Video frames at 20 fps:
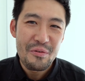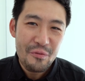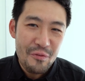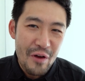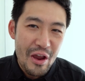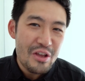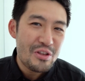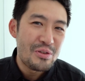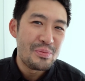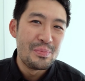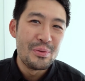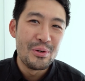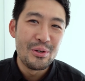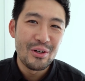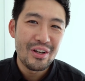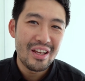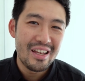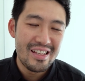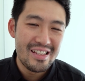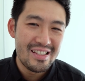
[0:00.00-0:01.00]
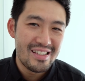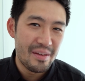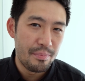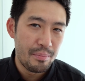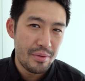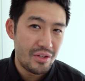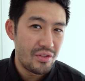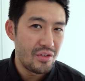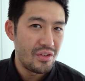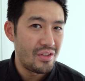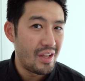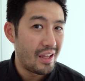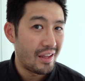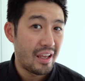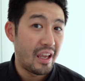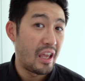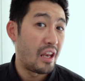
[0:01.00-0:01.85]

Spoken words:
Facebook is a business that